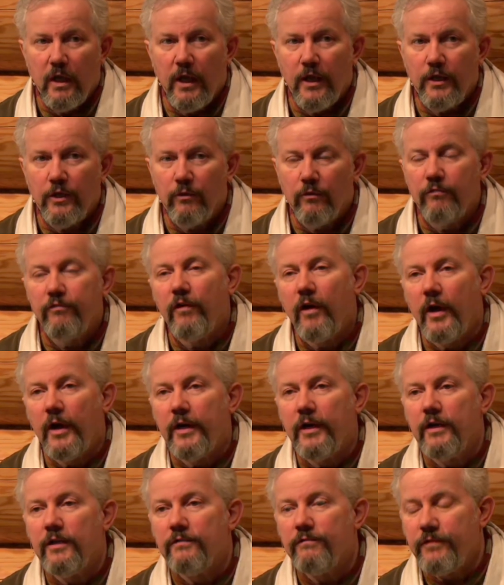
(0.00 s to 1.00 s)
And you'll
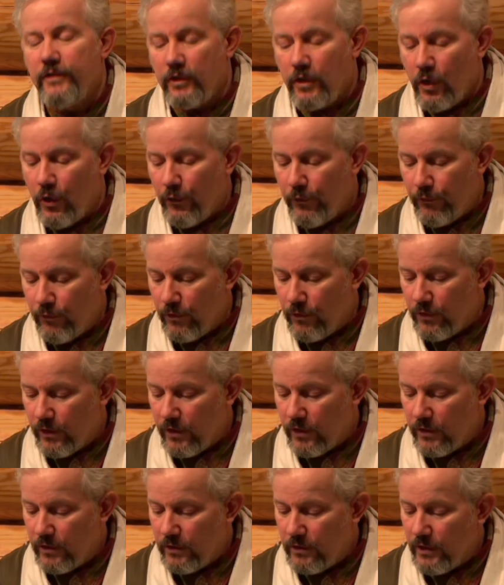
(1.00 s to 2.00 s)
find if you go through
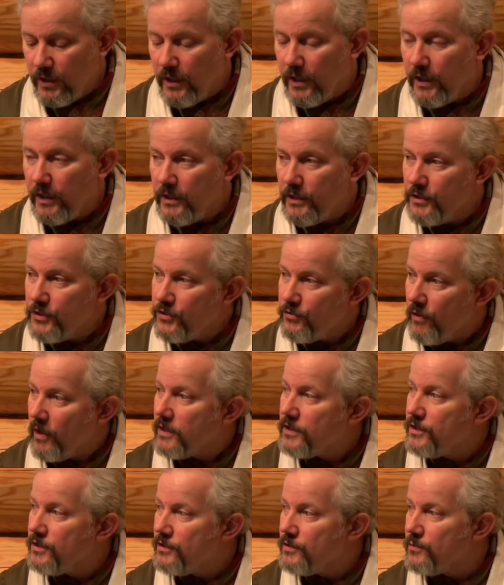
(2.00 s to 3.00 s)
the
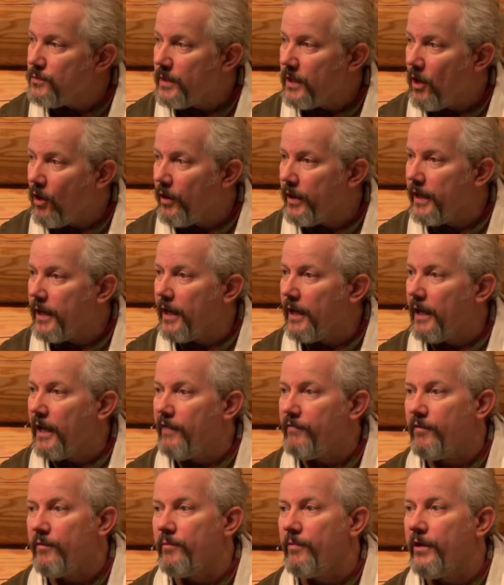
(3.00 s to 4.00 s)
instructions regarding
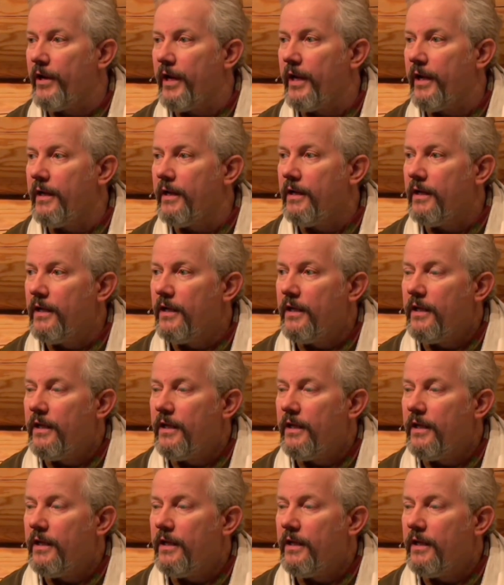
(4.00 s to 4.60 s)
unleavened bread,